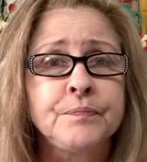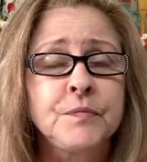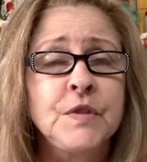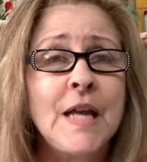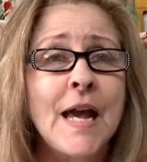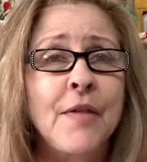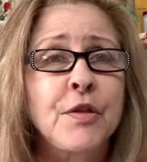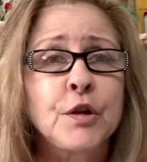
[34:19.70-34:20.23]

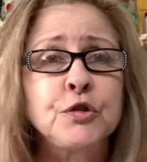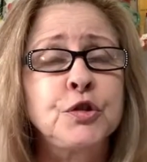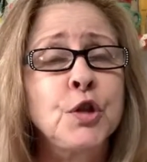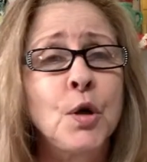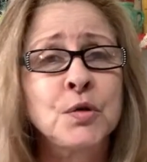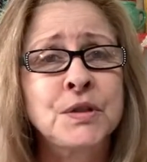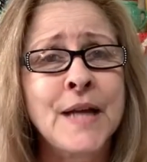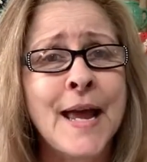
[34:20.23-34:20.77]
Yeah, there's
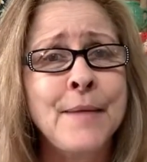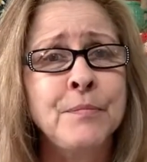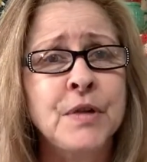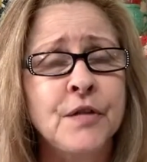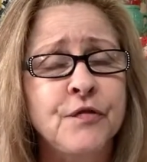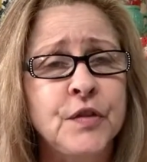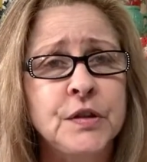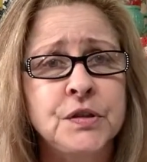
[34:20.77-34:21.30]
no time
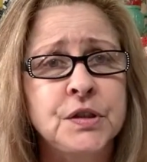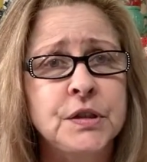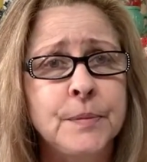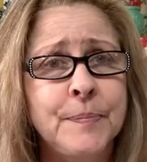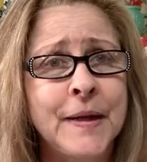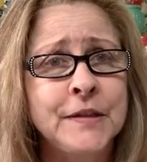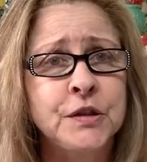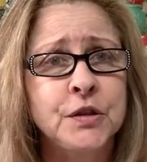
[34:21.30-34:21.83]
difference to
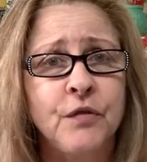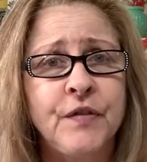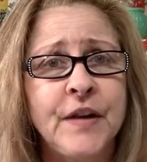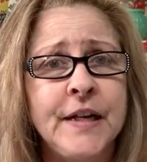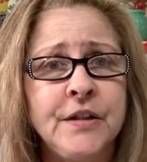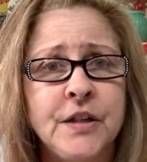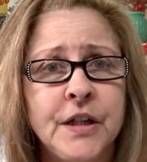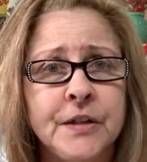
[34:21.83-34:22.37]

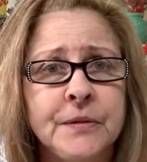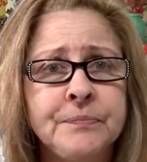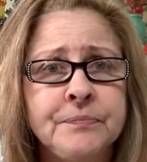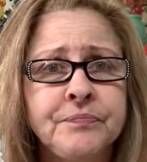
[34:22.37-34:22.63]
Pennsylvania.